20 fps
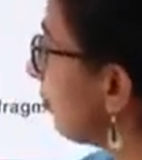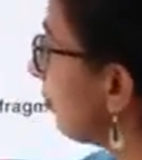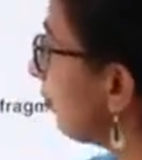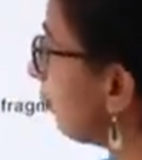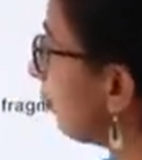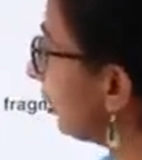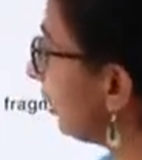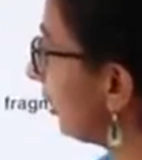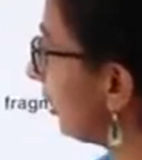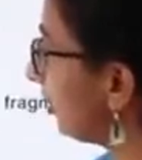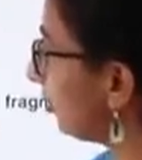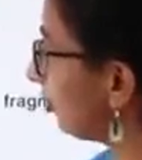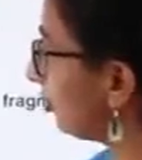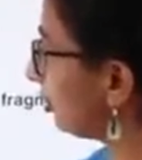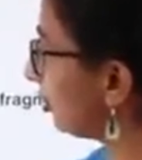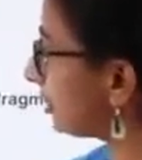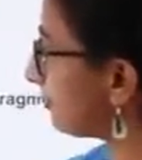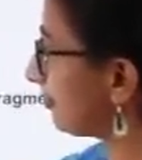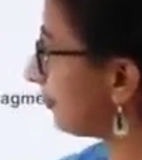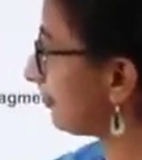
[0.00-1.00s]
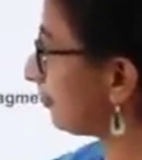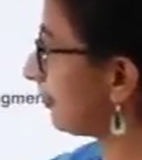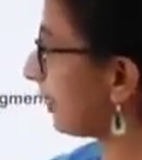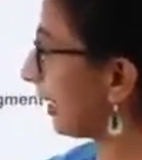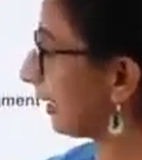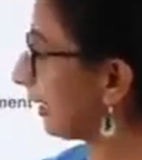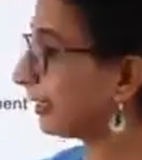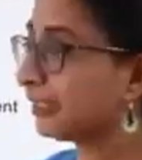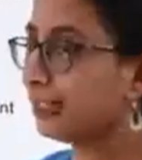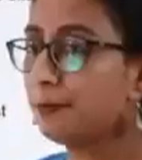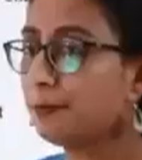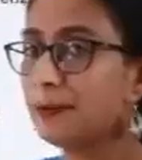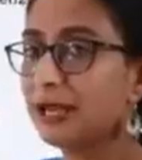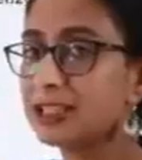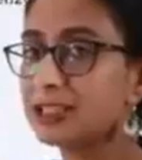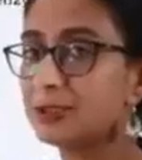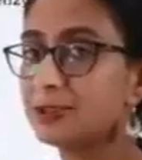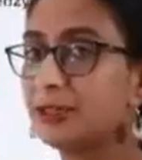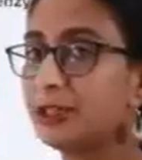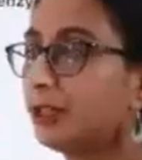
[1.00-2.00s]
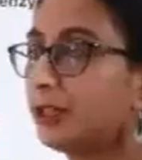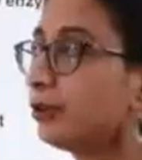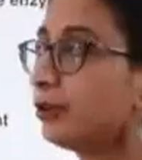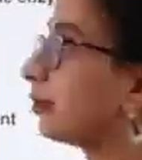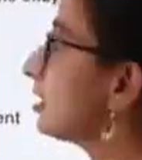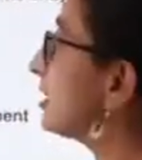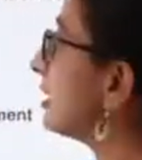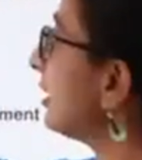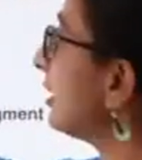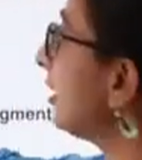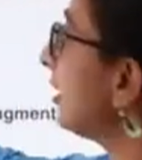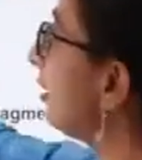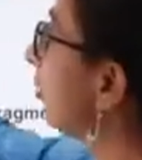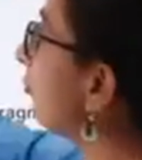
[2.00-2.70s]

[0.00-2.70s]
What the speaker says: put into this bacterial plasmid. You can see here,